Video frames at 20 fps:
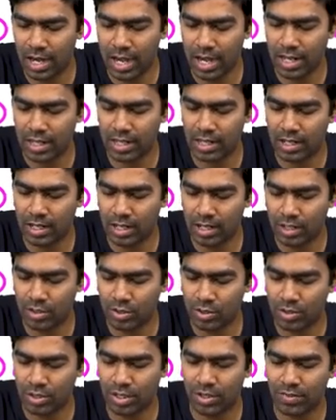and that are
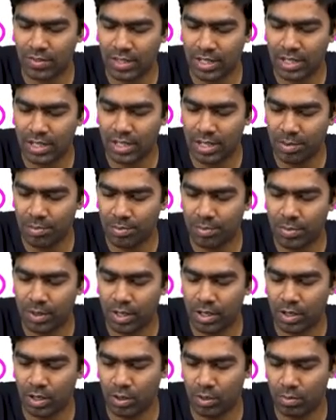associated with the
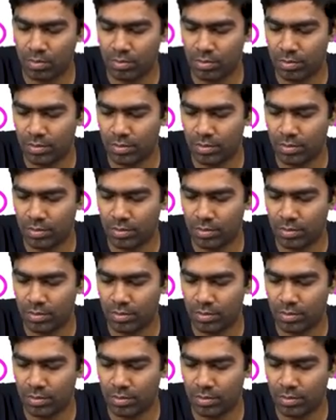temporal lobe.